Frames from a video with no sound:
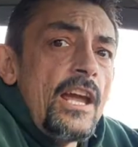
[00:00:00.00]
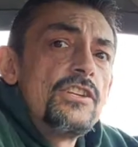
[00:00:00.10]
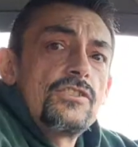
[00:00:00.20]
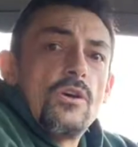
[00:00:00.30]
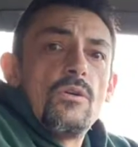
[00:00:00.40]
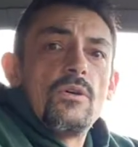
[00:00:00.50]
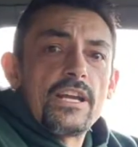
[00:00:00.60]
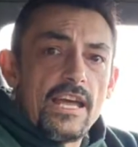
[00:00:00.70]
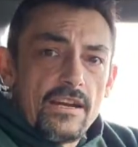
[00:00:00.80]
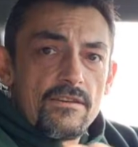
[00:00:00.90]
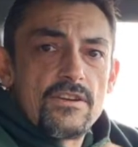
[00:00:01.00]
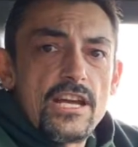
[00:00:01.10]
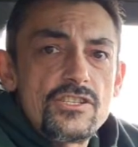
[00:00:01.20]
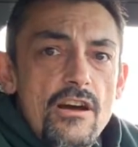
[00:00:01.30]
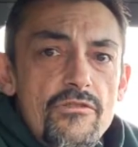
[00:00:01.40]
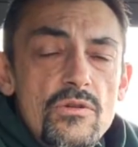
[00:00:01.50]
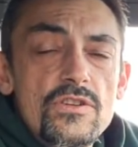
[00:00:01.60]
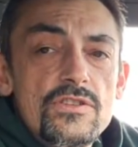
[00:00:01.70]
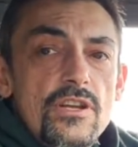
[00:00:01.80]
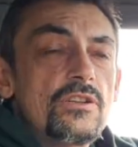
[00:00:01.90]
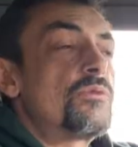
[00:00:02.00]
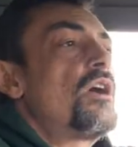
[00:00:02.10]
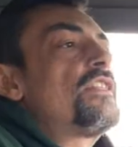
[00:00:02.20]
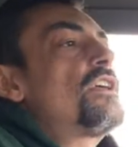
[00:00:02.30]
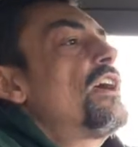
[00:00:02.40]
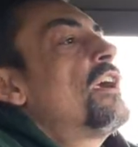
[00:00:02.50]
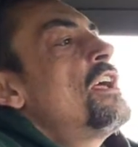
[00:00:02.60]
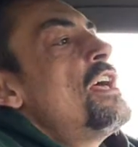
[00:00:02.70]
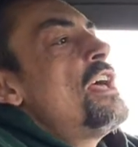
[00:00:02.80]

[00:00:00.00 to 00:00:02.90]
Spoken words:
And so, again, deja vu, just nailed it right there.